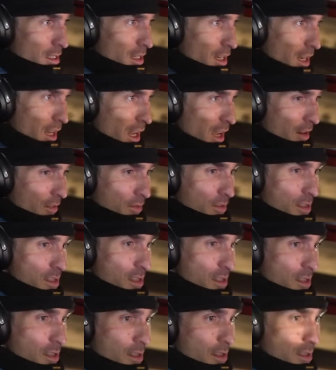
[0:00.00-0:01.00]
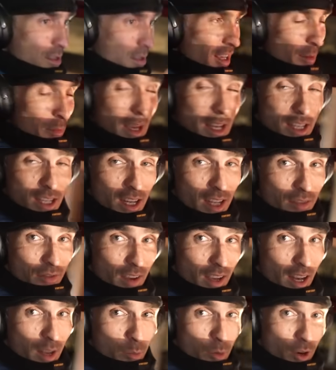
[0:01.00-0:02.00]
gloves. I'm actually
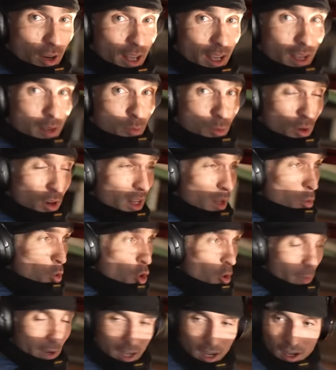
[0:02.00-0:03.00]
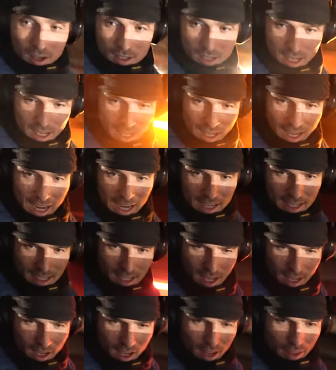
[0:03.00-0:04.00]
feeling pretty, pretty warm and cozy. Callie's
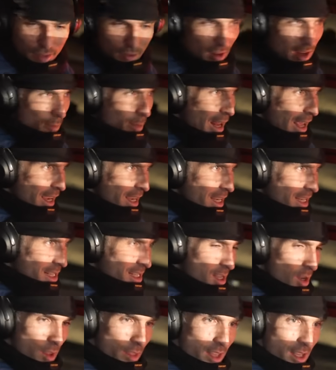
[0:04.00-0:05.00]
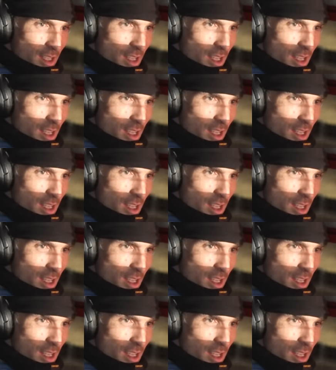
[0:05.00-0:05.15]
under three blankets, so I think